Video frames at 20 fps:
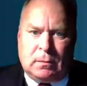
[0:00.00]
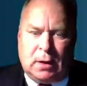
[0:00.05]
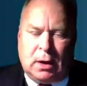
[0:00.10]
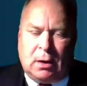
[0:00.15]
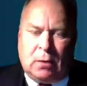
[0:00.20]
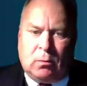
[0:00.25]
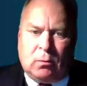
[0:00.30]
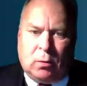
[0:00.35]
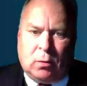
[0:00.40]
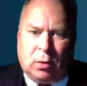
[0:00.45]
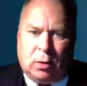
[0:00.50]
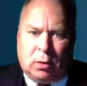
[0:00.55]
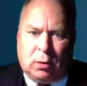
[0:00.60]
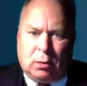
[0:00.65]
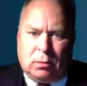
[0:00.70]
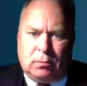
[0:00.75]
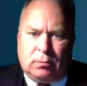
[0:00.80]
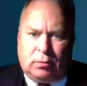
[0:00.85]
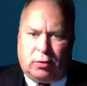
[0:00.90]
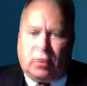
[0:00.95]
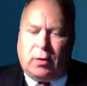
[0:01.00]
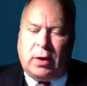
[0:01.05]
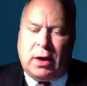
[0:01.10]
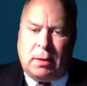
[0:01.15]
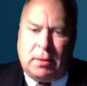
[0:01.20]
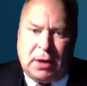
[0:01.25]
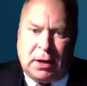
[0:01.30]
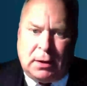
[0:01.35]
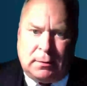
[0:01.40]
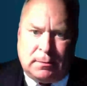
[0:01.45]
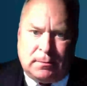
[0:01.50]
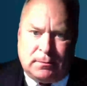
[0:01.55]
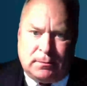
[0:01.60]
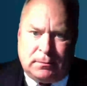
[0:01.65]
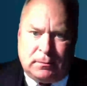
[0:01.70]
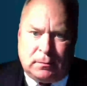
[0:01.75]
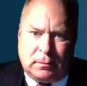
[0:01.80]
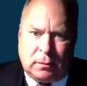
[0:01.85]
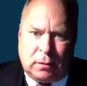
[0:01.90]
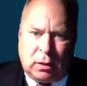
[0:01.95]
It will prohibit,
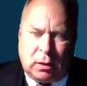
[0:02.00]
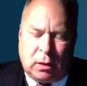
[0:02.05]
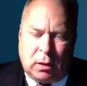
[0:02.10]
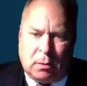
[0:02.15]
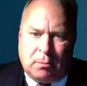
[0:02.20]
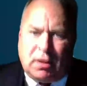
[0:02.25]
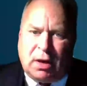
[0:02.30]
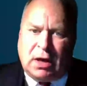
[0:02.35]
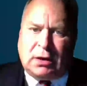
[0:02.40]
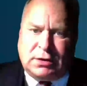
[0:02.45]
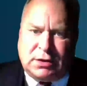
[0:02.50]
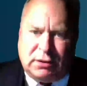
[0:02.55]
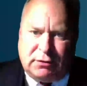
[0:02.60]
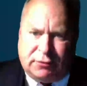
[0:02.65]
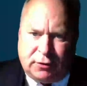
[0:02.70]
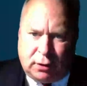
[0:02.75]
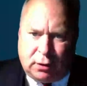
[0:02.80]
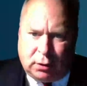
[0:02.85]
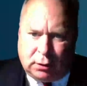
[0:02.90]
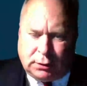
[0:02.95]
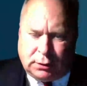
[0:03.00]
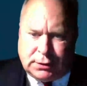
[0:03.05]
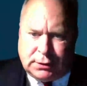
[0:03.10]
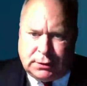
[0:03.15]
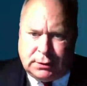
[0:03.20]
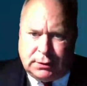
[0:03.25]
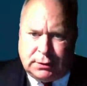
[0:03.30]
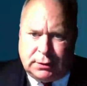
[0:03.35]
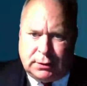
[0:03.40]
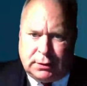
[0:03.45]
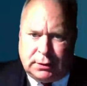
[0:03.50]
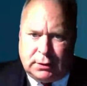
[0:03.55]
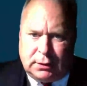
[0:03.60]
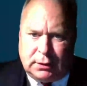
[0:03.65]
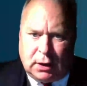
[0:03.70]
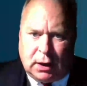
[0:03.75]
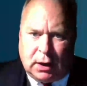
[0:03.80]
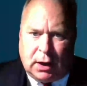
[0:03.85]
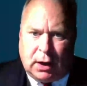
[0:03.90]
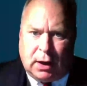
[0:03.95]
make difficult
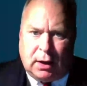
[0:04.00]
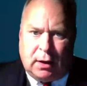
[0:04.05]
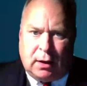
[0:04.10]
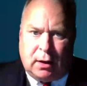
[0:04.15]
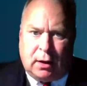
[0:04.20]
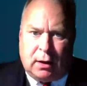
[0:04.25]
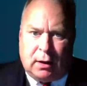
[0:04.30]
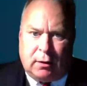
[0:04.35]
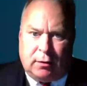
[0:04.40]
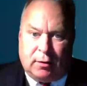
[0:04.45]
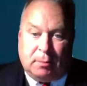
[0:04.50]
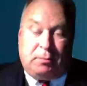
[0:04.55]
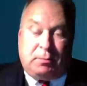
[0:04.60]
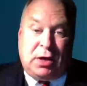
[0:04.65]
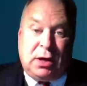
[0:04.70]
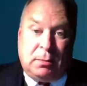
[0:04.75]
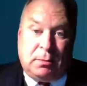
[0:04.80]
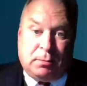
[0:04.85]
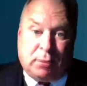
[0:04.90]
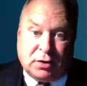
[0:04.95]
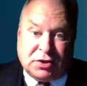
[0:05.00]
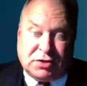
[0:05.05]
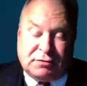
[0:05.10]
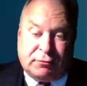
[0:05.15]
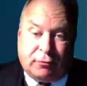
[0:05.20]
uh, the people's